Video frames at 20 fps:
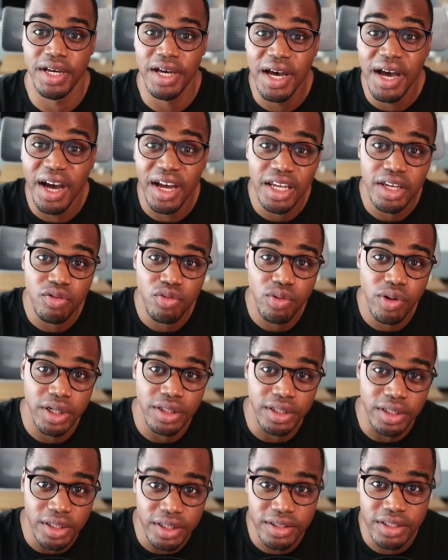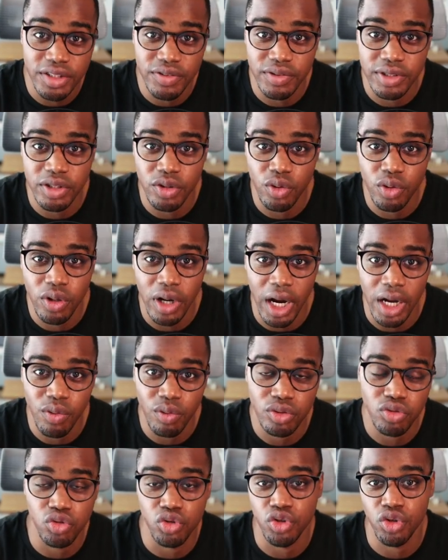Hi everyone, in this video I
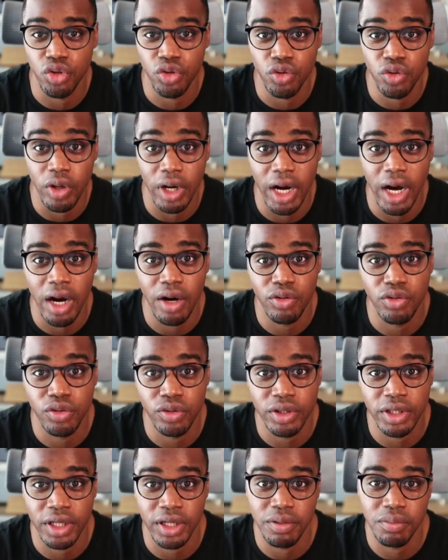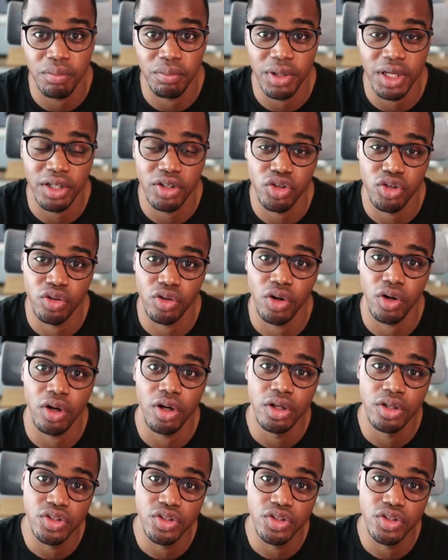want to show you how you can make your